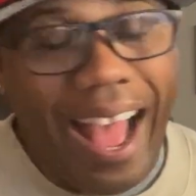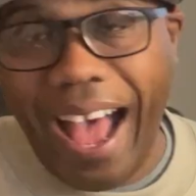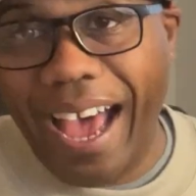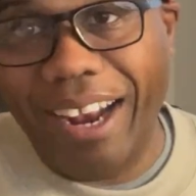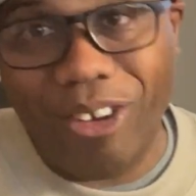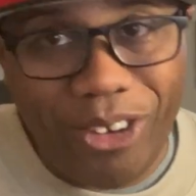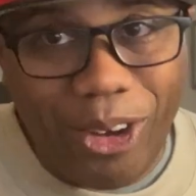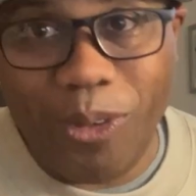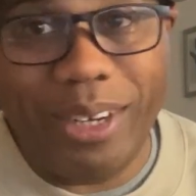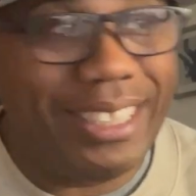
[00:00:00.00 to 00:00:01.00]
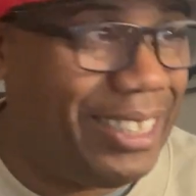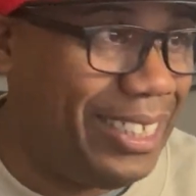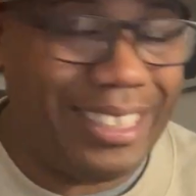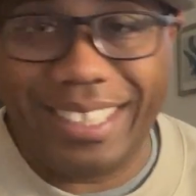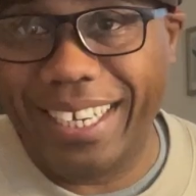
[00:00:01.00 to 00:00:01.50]
I don't know what
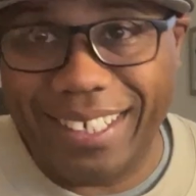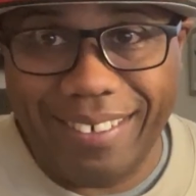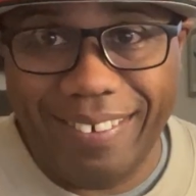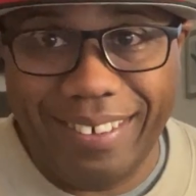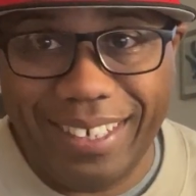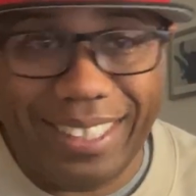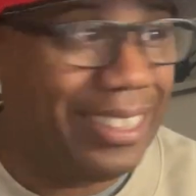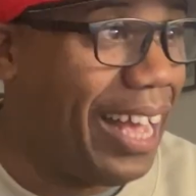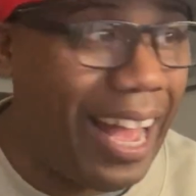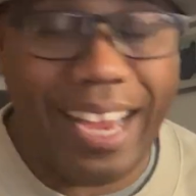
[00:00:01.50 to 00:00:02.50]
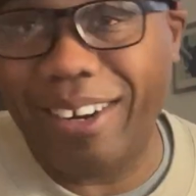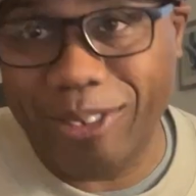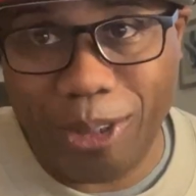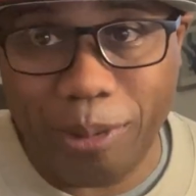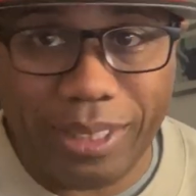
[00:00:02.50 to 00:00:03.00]
she's seeing, because I
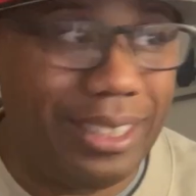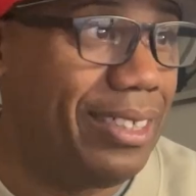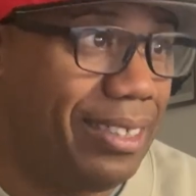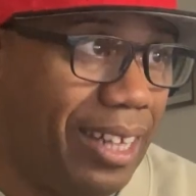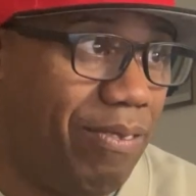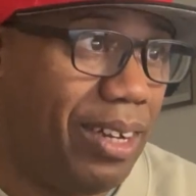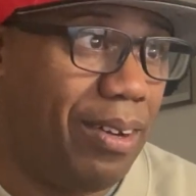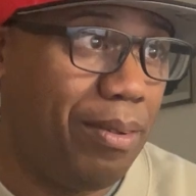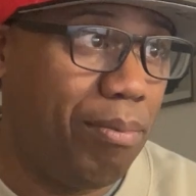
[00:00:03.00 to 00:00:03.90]
don't know where she's living.